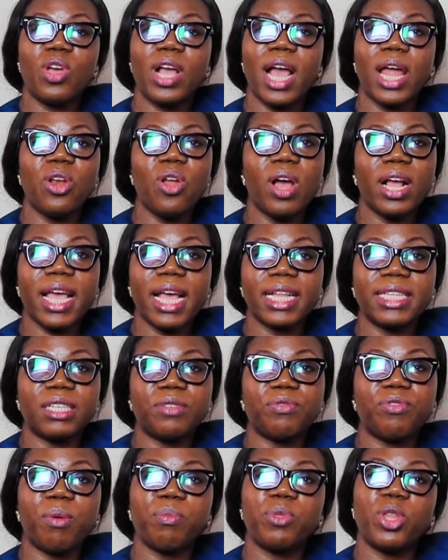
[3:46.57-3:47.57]
cannot get
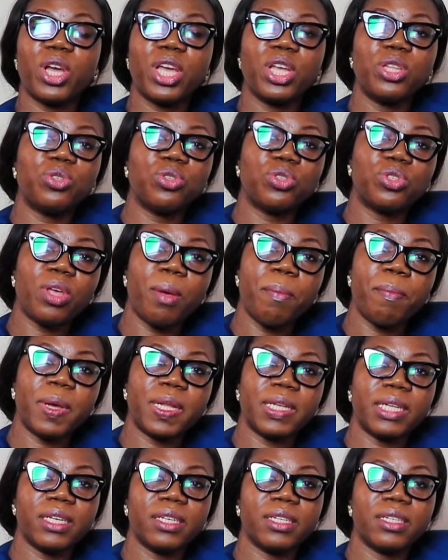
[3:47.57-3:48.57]
it from talking to
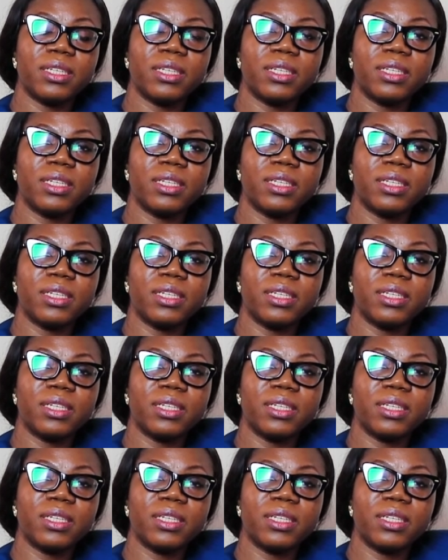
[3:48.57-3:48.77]
somebody.